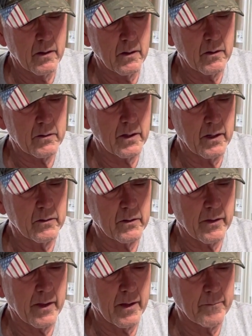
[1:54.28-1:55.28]
Okay, look at
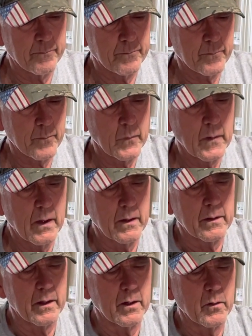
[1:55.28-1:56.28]
that.
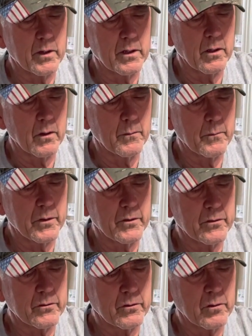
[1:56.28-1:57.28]
Okay, here we go. Put your
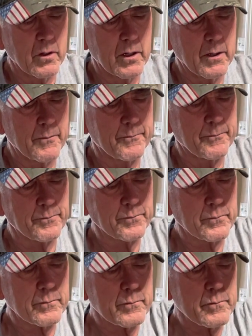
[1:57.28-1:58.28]
screw on it.
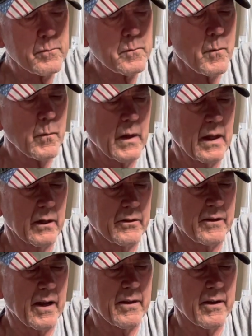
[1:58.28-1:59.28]
It'll
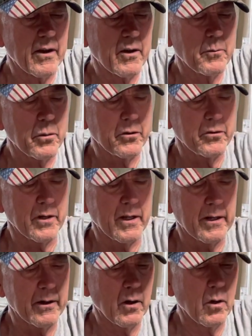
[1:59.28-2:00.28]
stay there. Push it
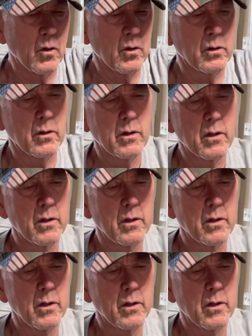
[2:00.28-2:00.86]
in the hole.